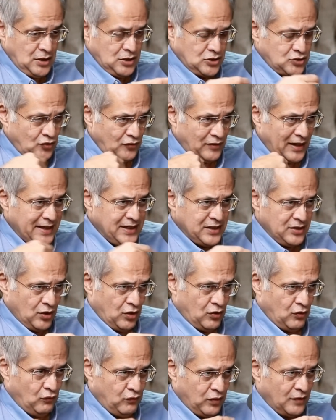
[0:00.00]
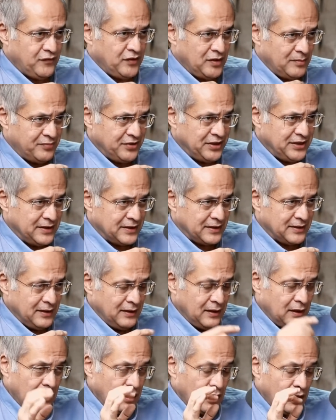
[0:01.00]
So right now, what we are
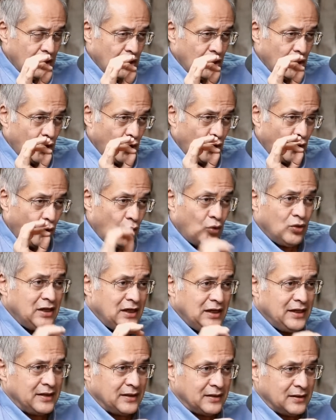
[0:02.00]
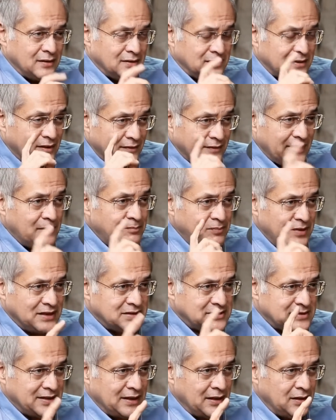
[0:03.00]
breathing, only the red
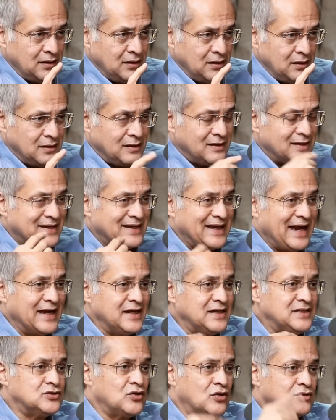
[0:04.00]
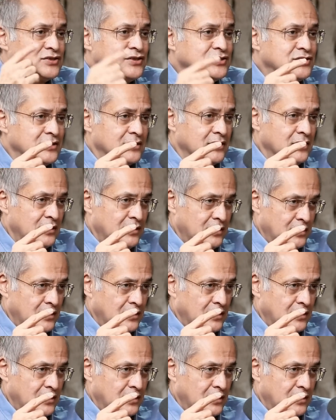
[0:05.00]
blood cell carries oxygen